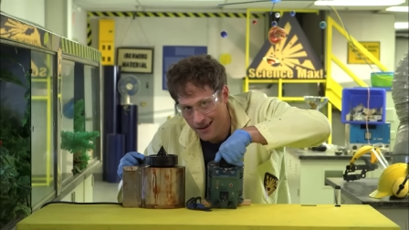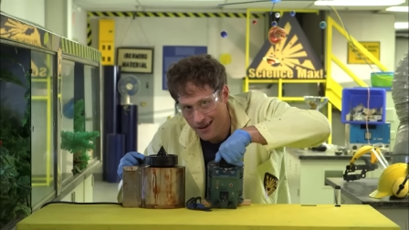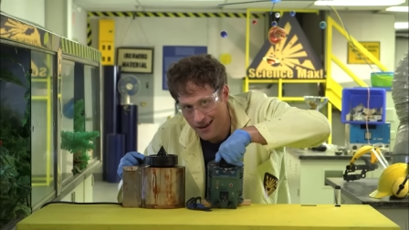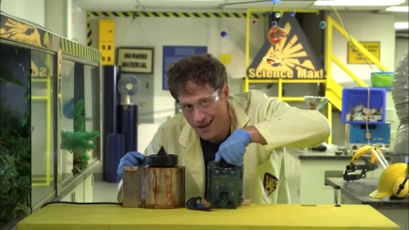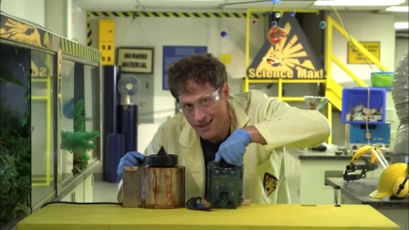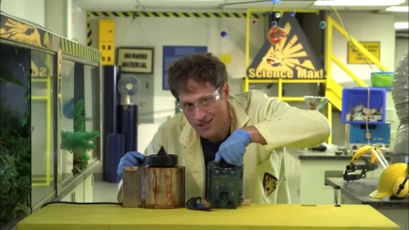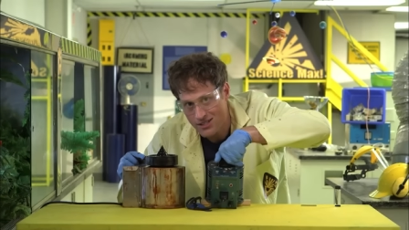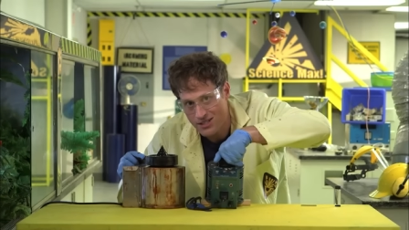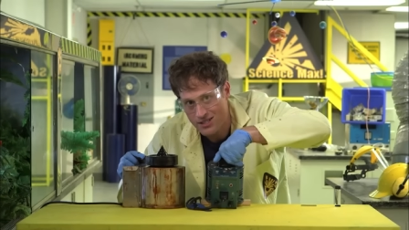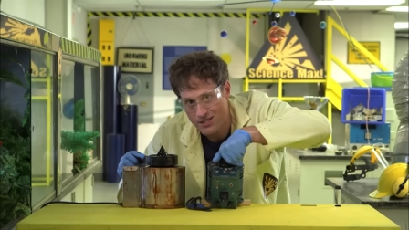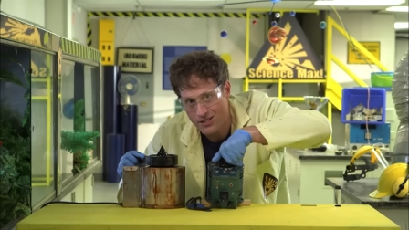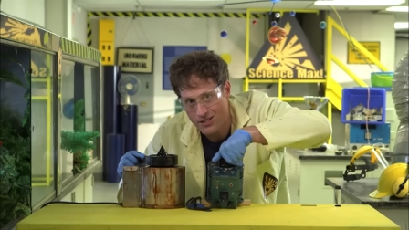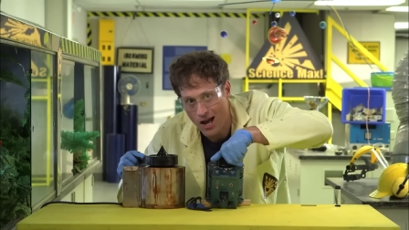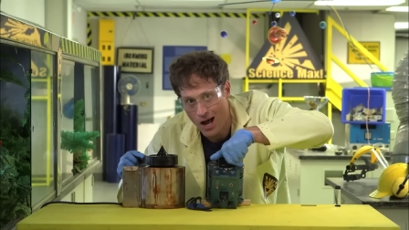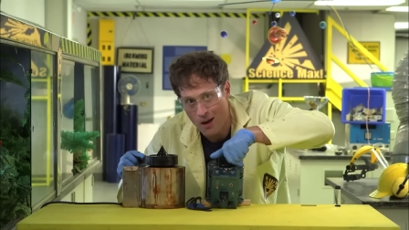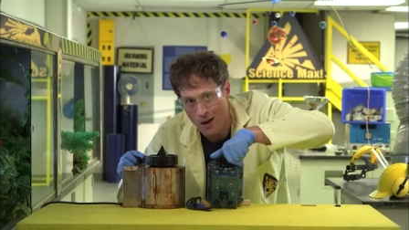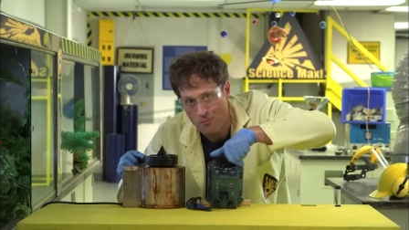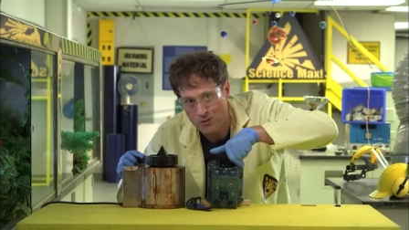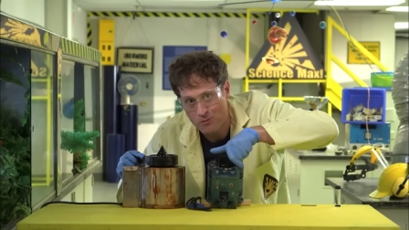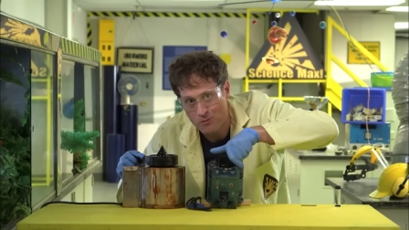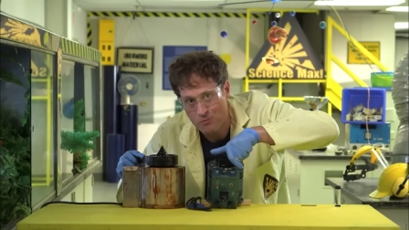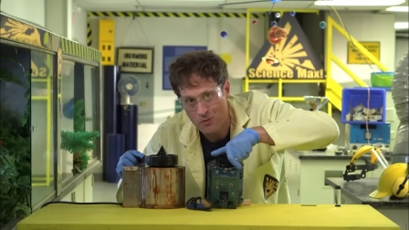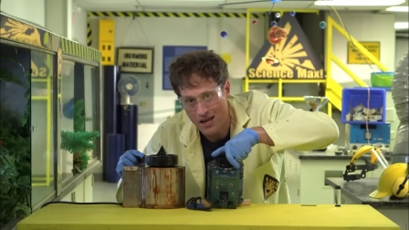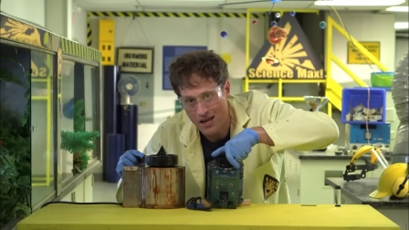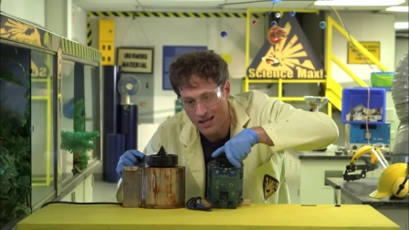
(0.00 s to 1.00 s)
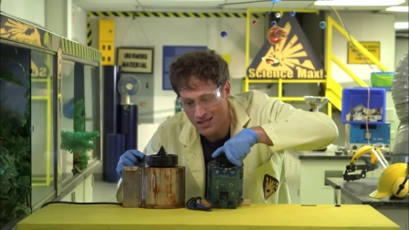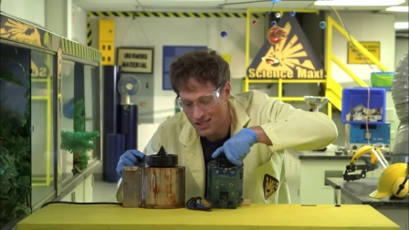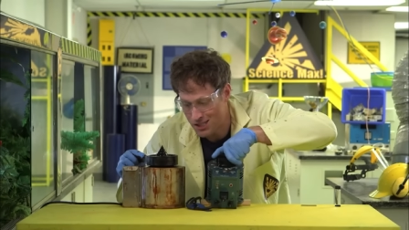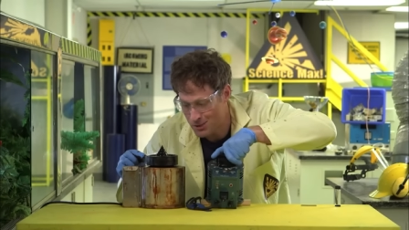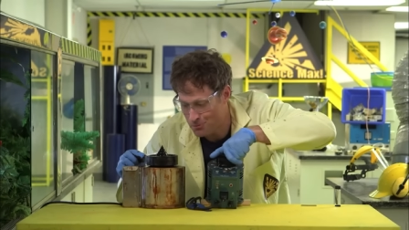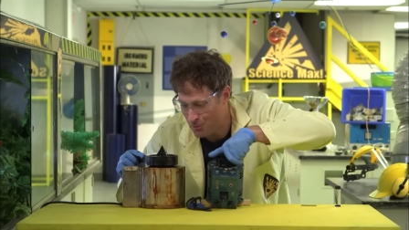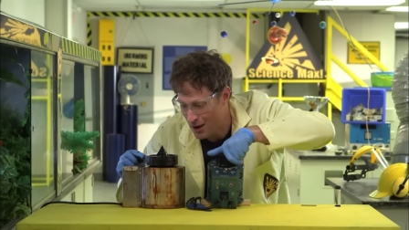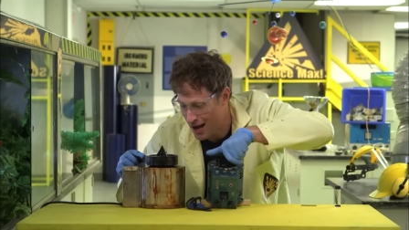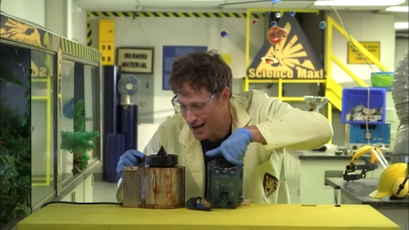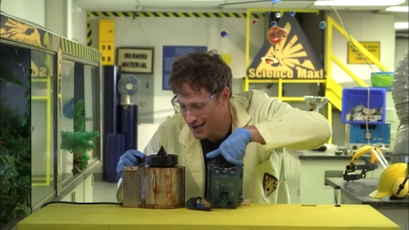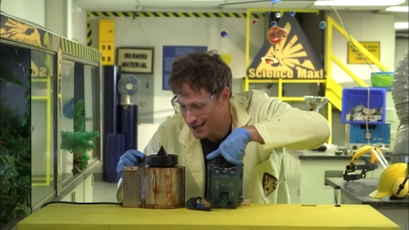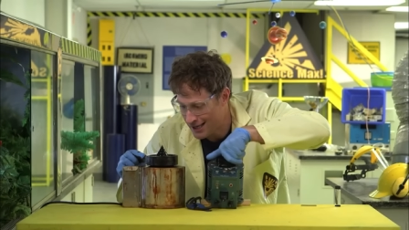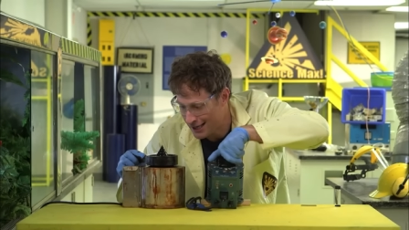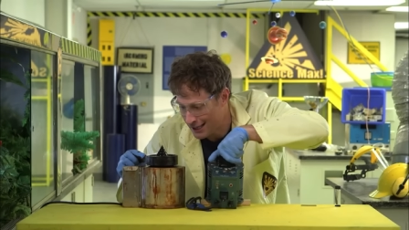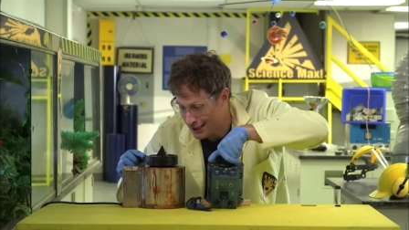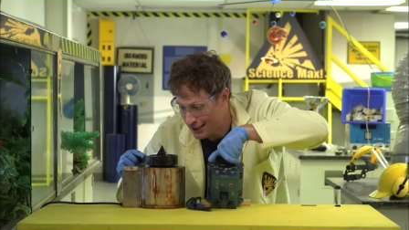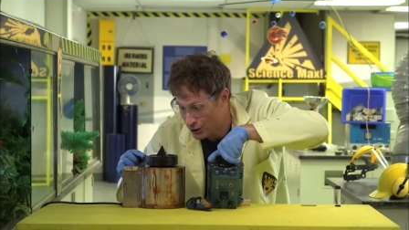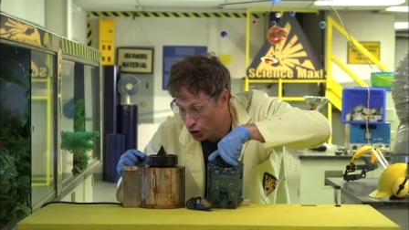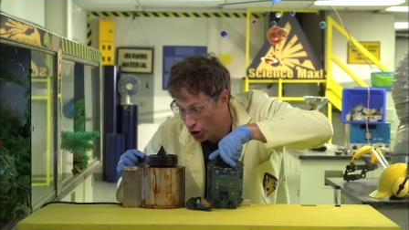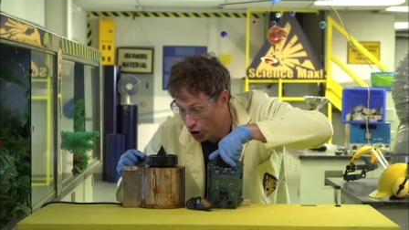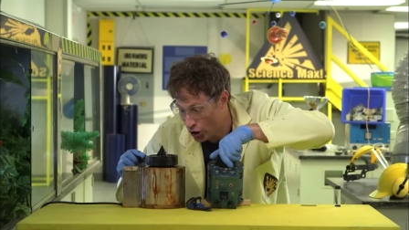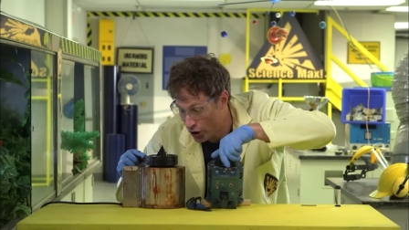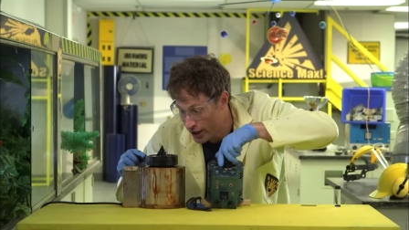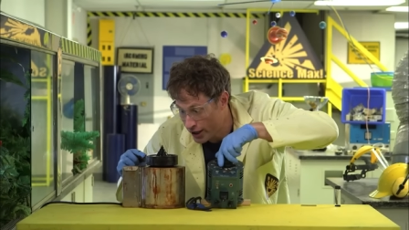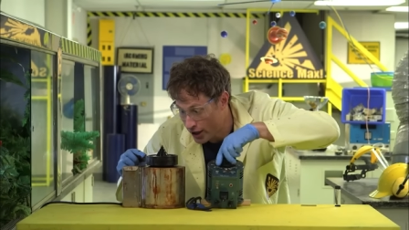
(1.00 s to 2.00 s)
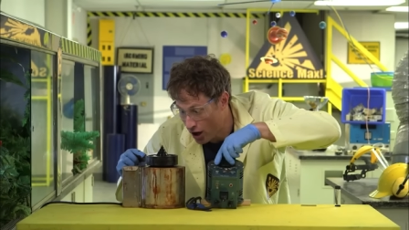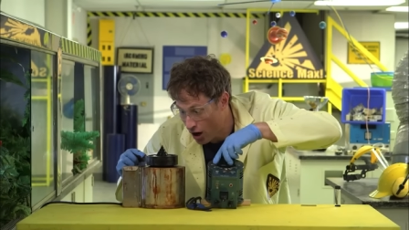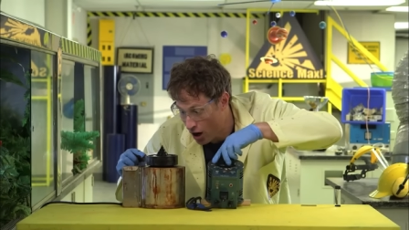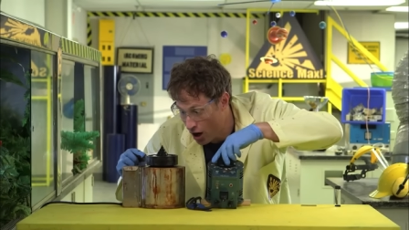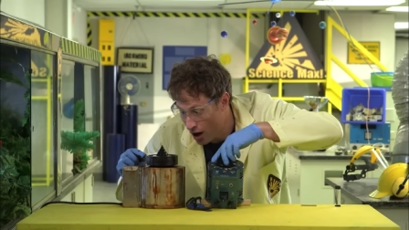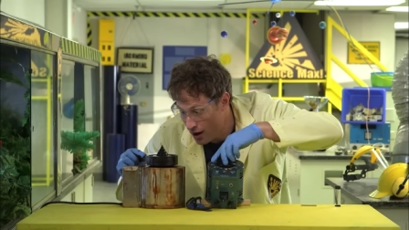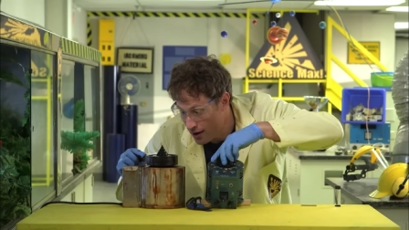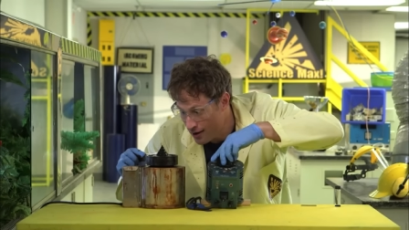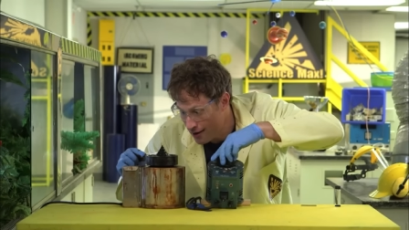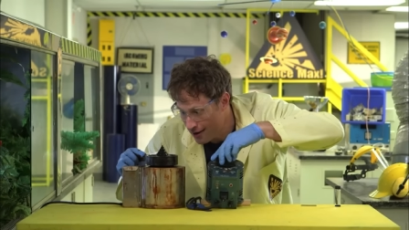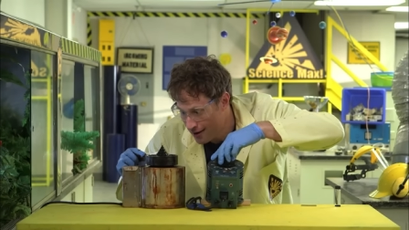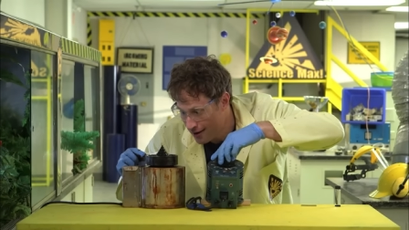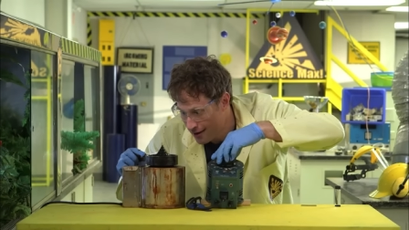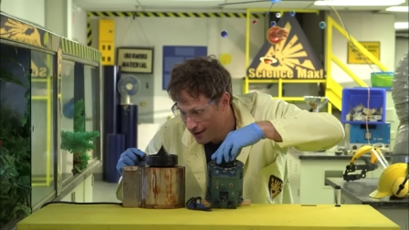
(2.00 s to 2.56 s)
it stops being spiky. Turn it on.